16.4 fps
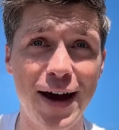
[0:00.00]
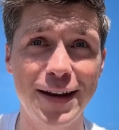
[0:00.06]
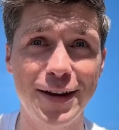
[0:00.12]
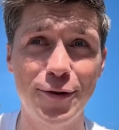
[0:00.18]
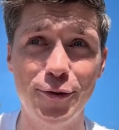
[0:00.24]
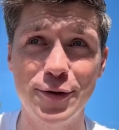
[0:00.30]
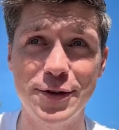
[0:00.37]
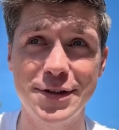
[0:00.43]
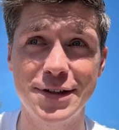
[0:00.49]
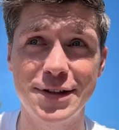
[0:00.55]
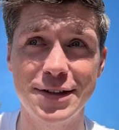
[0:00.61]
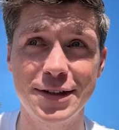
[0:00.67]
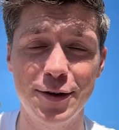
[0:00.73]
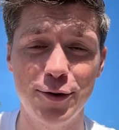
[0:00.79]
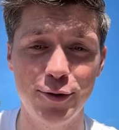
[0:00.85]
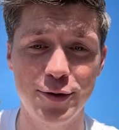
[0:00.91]
who was
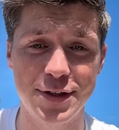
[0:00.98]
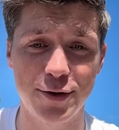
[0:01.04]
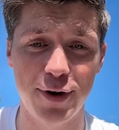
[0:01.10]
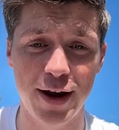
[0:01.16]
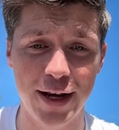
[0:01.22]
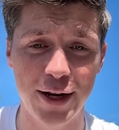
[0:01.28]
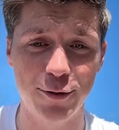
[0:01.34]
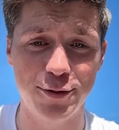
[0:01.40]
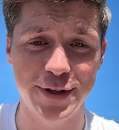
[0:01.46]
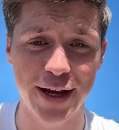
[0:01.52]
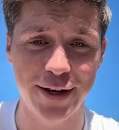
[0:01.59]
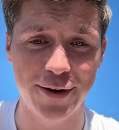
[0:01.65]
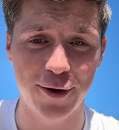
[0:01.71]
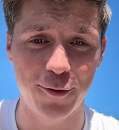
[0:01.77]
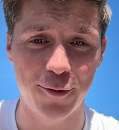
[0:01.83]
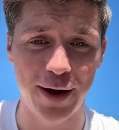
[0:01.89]
the radio
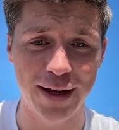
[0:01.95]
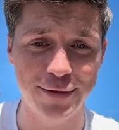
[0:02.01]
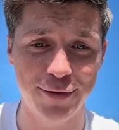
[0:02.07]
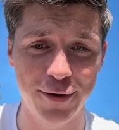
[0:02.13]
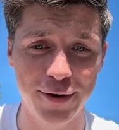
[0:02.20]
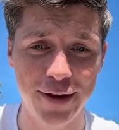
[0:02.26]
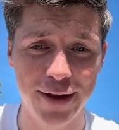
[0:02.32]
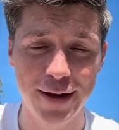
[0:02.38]
presenter at Wexford.